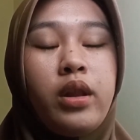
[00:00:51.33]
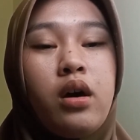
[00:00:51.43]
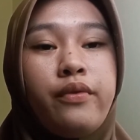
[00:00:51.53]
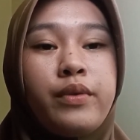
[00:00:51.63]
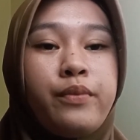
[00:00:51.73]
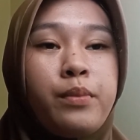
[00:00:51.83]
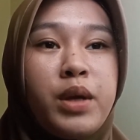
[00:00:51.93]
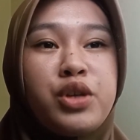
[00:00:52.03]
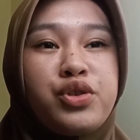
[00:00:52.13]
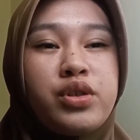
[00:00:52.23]
of
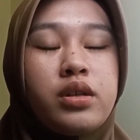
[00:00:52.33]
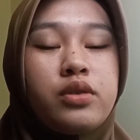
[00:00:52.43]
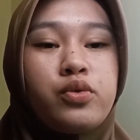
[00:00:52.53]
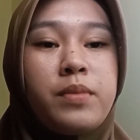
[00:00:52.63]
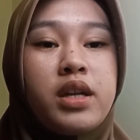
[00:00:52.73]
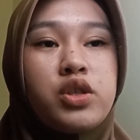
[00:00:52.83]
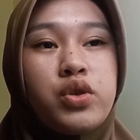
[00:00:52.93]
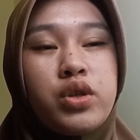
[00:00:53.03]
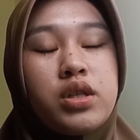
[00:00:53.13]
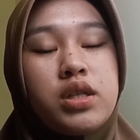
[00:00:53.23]
information to many
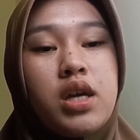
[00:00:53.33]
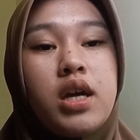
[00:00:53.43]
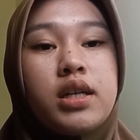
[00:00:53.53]
students